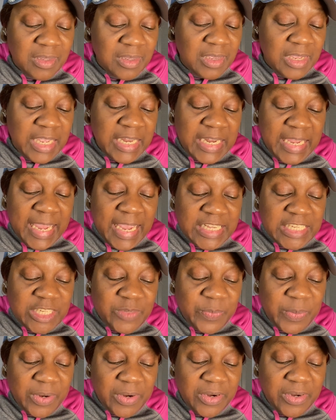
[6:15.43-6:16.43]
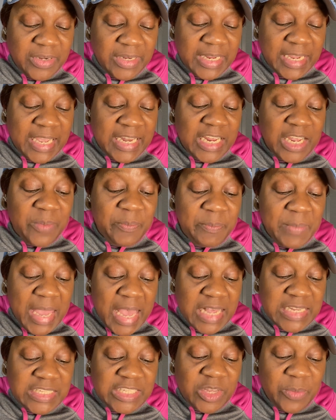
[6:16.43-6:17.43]
an expert, and a
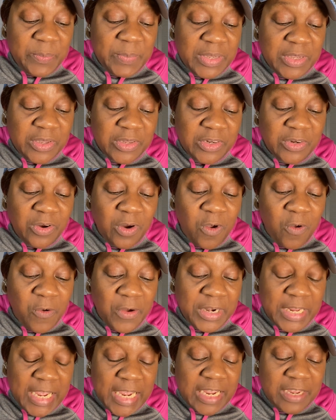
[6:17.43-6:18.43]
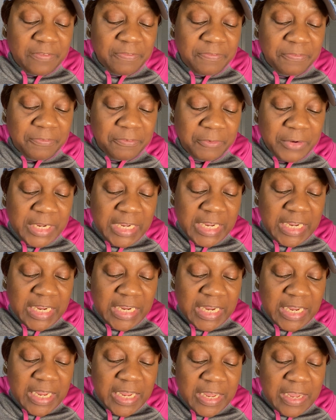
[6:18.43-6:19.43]
master builder on a free
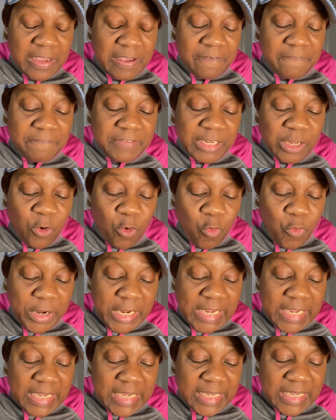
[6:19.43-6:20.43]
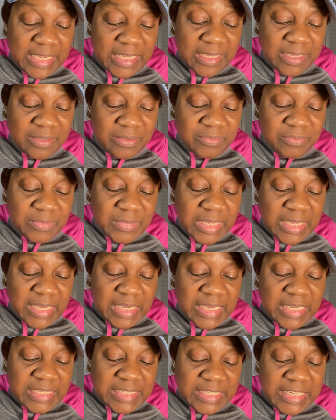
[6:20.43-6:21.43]
flowing,
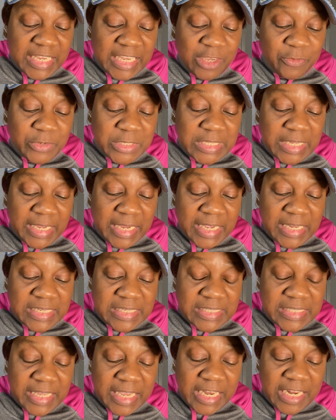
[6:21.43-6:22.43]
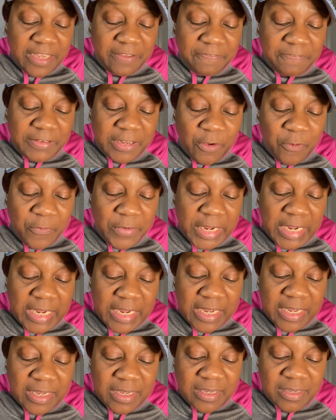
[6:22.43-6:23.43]
continuous and steady flowing
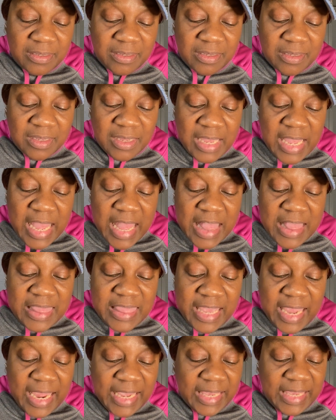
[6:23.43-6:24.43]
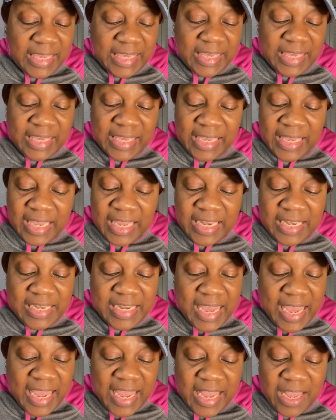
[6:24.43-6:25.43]
that
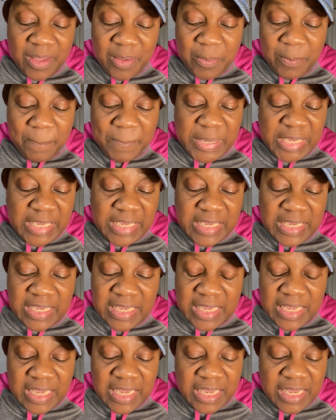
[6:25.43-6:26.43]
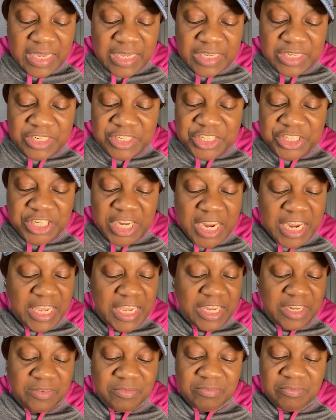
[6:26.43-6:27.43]
cannot be
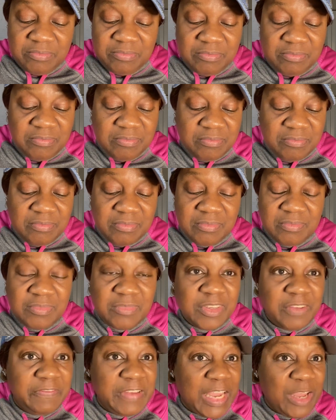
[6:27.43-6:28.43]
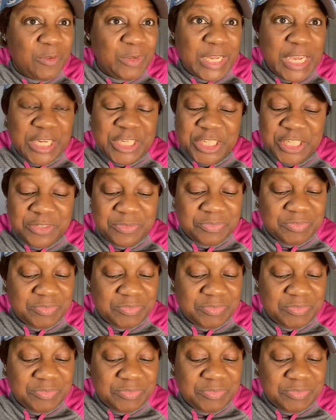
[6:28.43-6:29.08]
shaken foundation.